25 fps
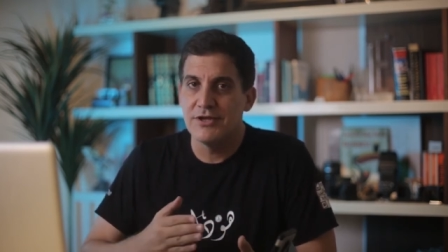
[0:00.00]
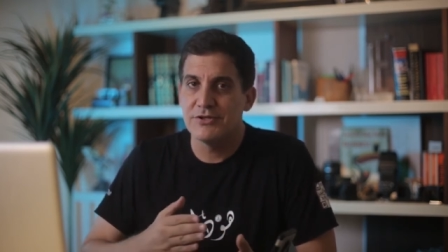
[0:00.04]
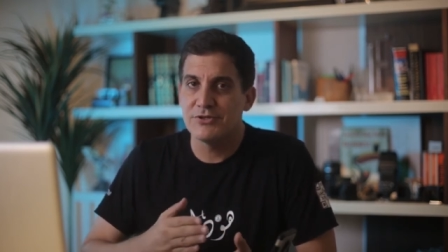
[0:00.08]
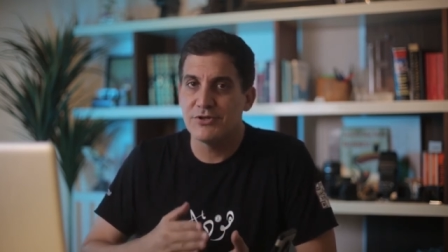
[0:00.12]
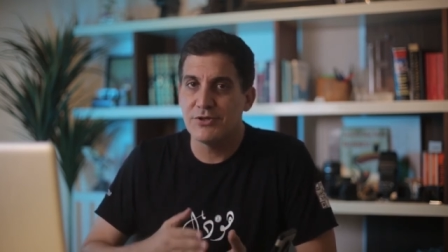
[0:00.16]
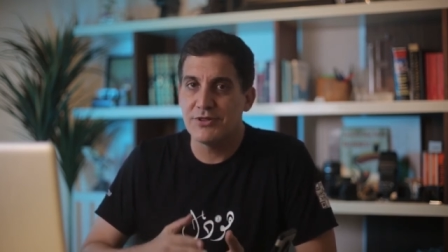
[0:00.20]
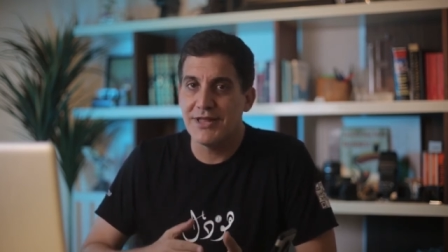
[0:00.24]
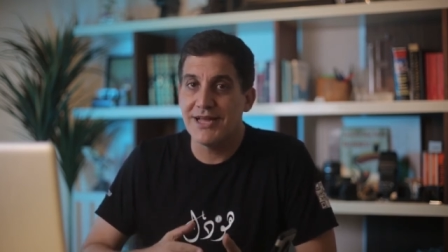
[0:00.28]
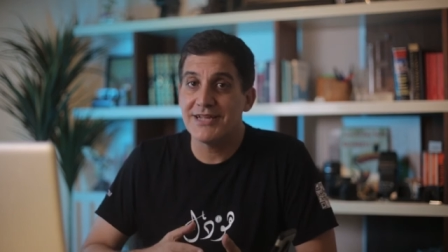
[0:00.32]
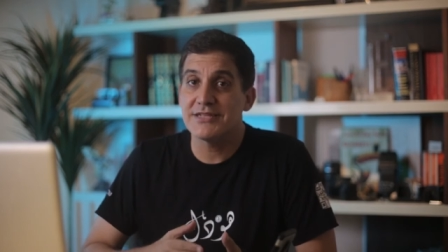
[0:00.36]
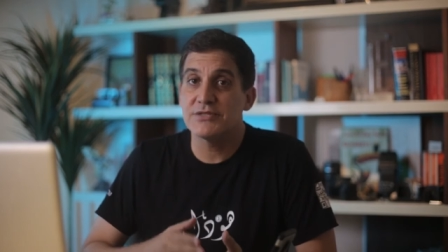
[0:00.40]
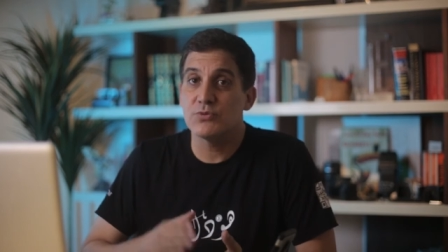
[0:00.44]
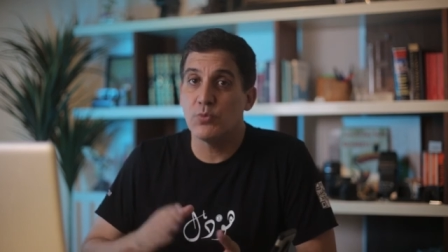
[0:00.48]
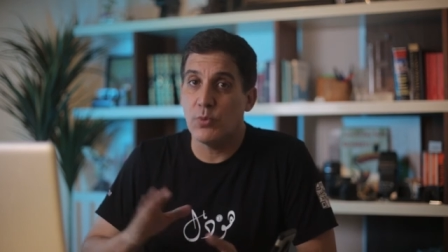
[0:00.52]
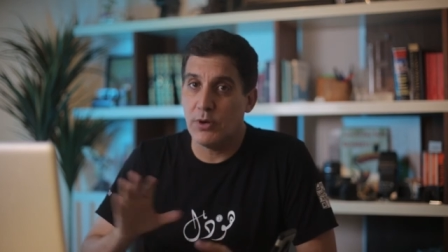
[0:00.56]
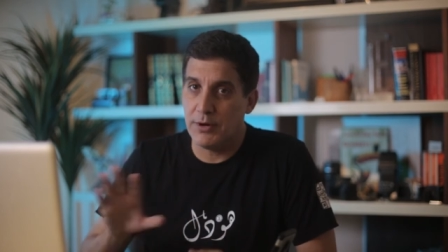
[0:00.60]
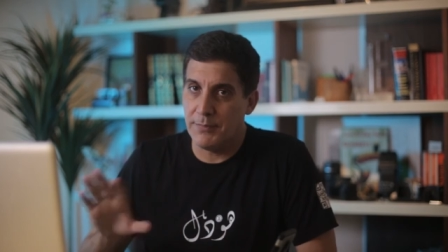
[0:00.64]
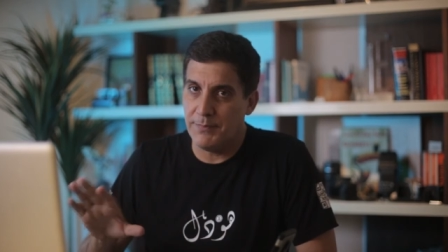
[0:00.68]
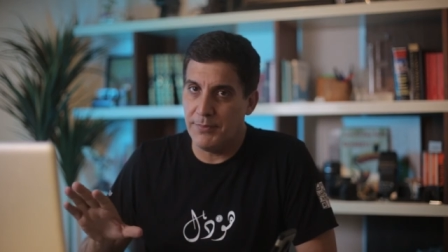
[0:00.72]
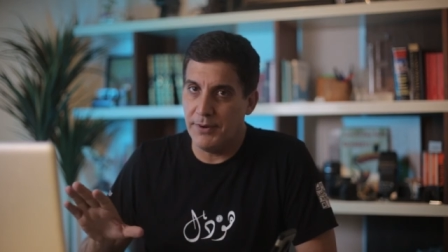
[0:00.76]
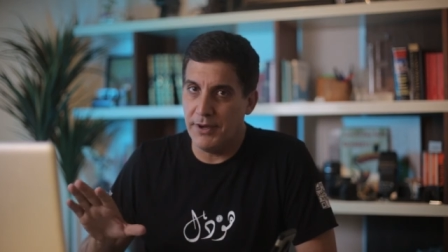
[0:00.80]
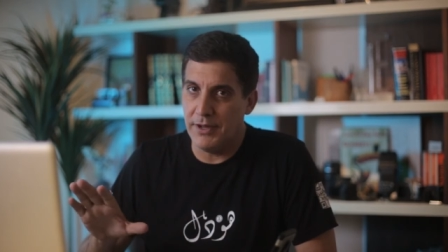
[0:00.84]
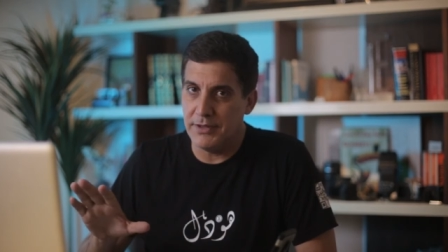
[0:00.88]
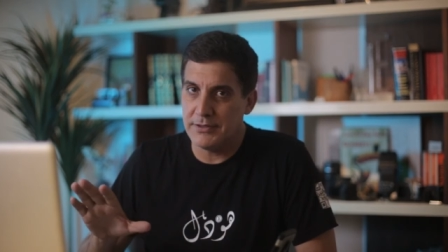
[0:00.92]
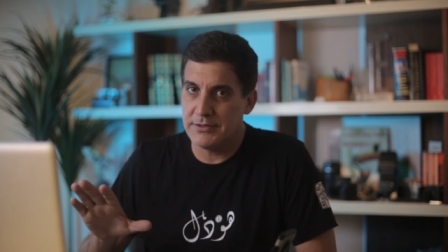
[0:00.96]
So that's
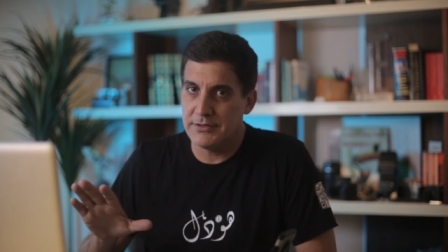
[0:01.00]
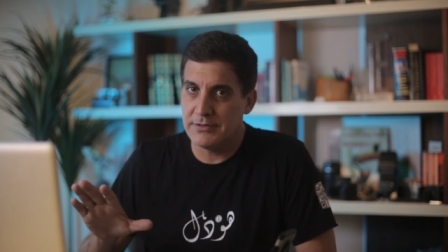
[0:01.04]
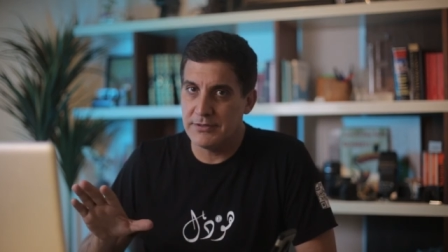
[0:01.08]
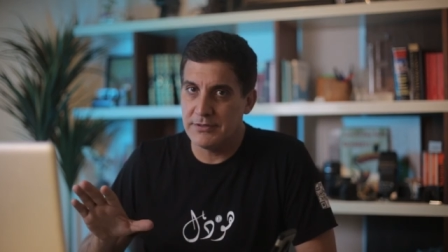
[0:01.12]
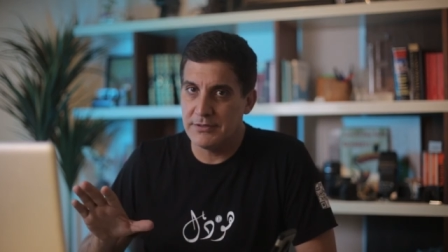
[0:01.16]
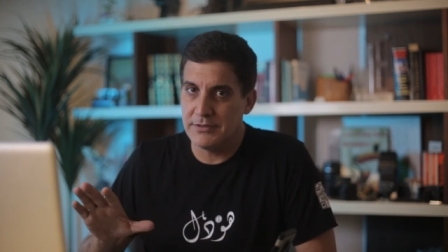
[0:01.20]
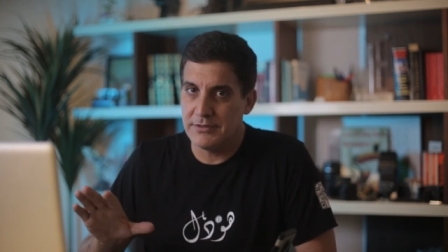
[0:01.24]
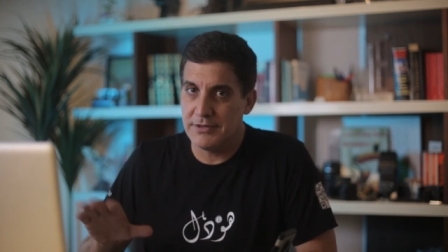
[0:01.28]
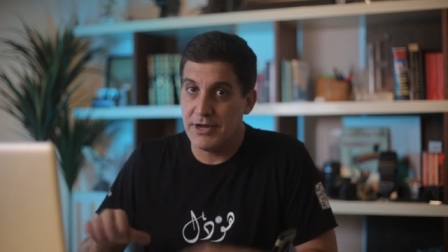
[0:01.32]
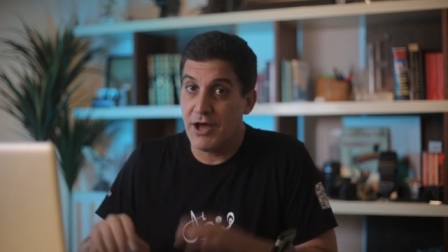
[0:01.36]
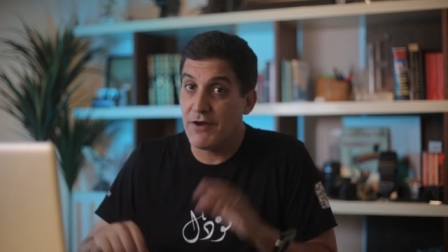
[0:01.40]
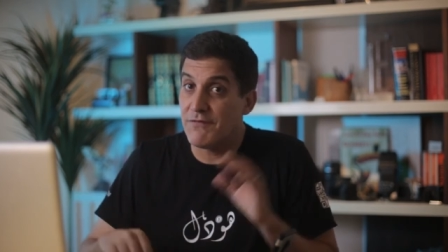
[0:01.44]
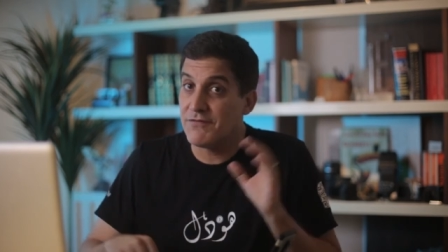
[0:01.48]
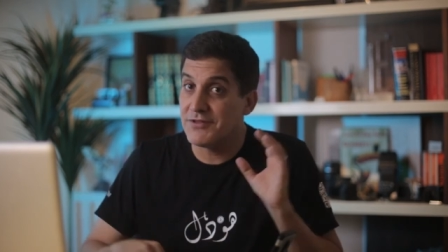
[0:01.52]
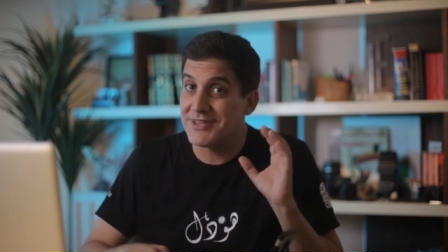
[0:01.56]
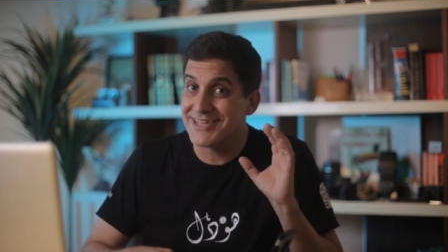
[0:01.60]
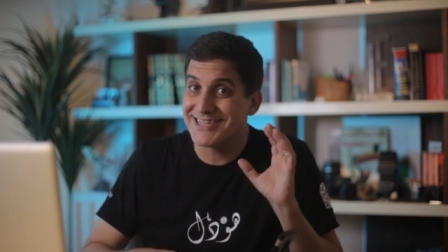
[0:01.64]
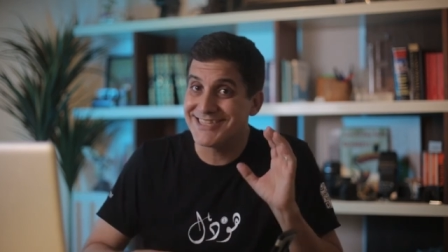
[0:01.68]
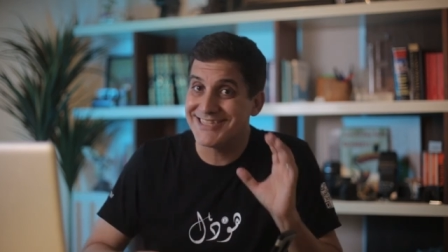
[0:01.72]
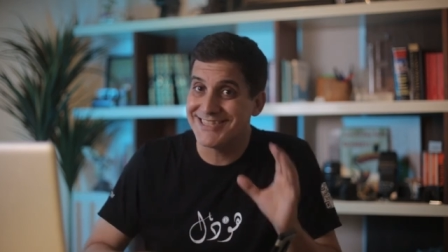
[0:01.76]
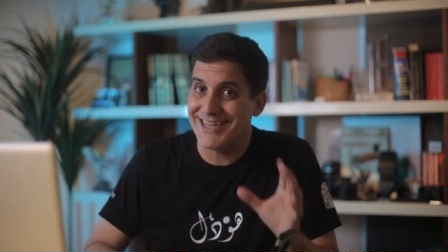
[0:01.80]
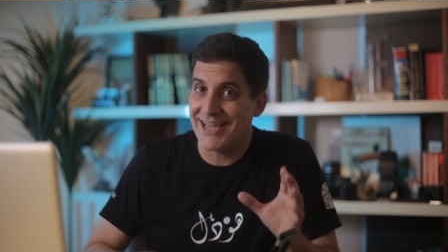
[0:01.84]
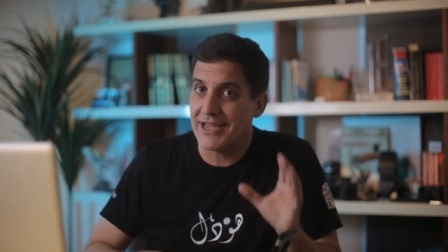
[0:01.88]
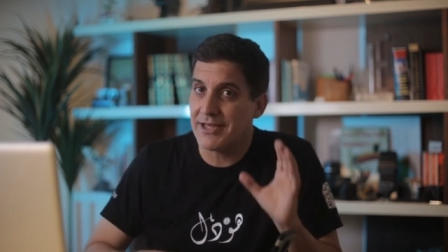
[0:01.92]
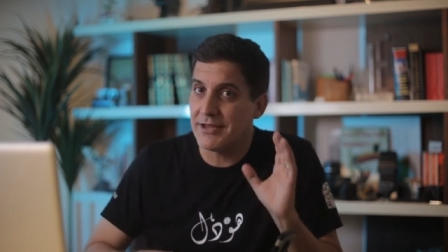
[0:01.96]
one part. Now for the
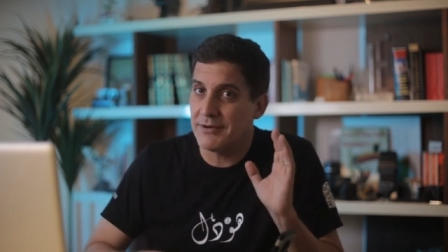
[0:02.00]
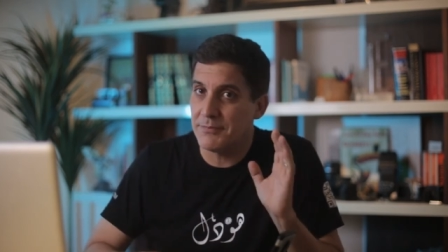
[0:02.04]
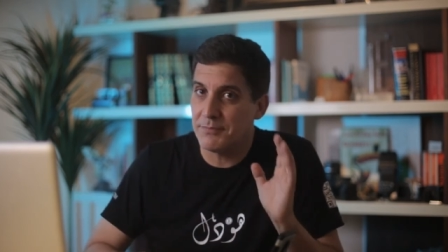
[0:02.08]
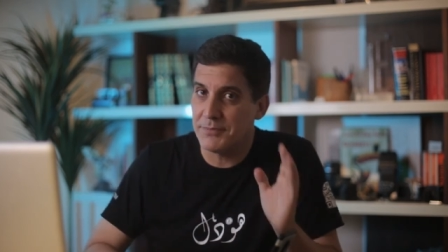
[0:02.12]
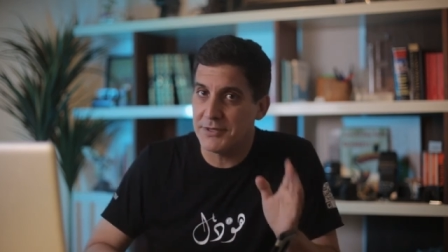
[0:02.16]
second